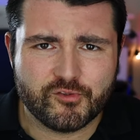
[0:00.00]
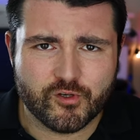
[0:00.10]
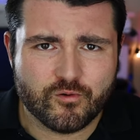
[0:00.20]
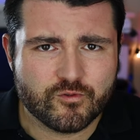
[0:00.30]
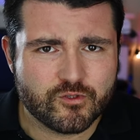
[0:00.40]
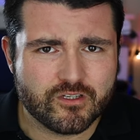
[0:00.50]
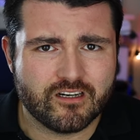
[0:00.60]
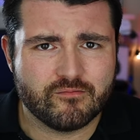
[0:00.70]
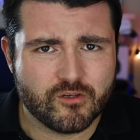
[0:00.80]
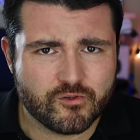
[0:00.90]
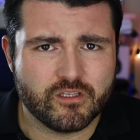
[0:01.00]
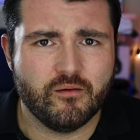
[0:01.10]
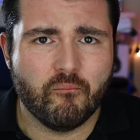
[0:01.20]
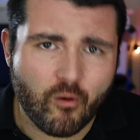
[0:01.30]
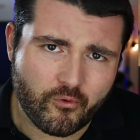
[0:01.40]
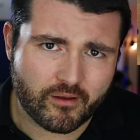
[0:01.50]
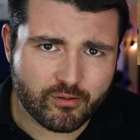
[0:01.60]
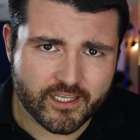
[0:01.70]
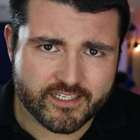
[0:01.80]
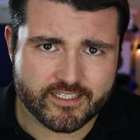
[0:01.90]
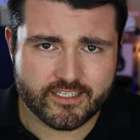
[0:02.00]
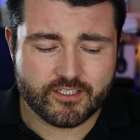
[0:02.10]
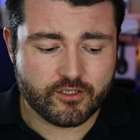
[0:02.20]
drones are mostly boring places.